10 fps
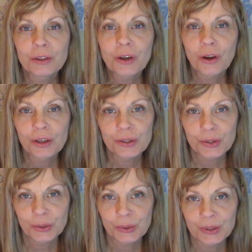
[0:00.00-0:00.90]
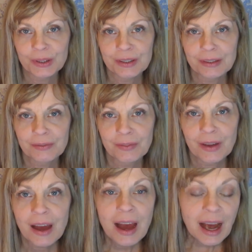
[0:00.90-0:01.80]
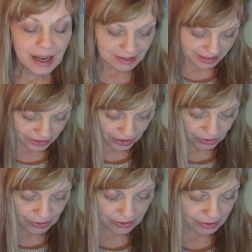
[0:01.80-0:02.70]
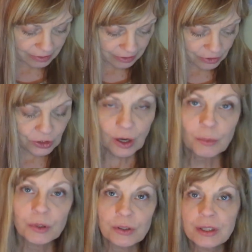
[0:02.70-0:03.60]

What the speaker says: your garden tools. I like to use a little sharpener.